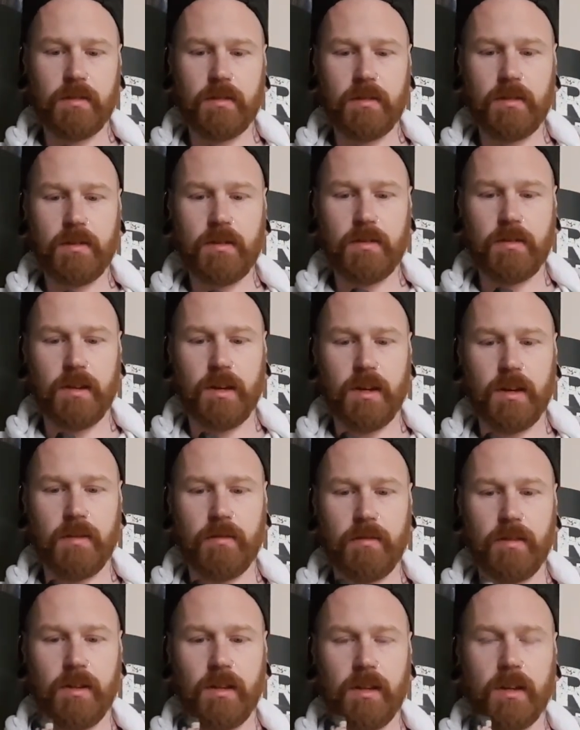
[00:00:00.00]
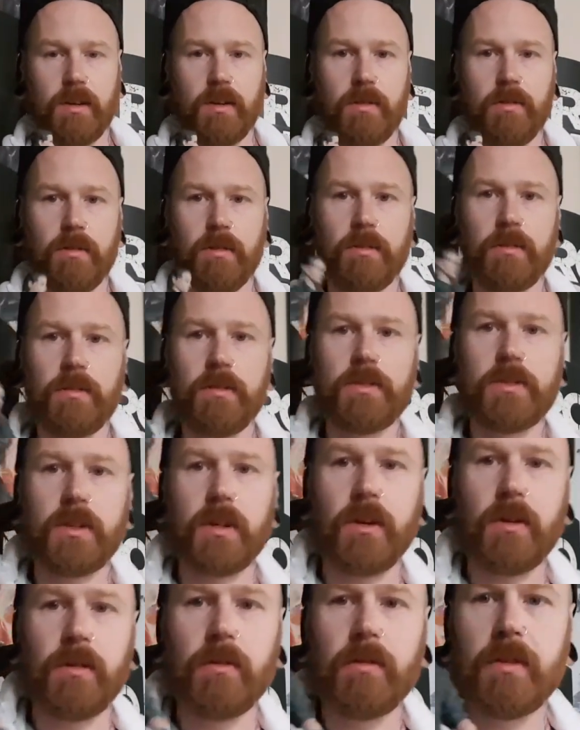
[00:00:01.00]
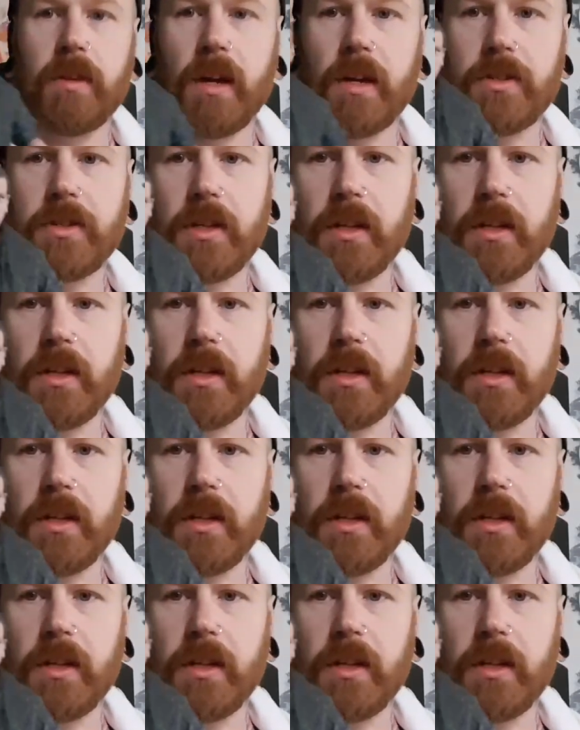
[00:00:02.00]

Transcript: Oh yeah, really cool. So that's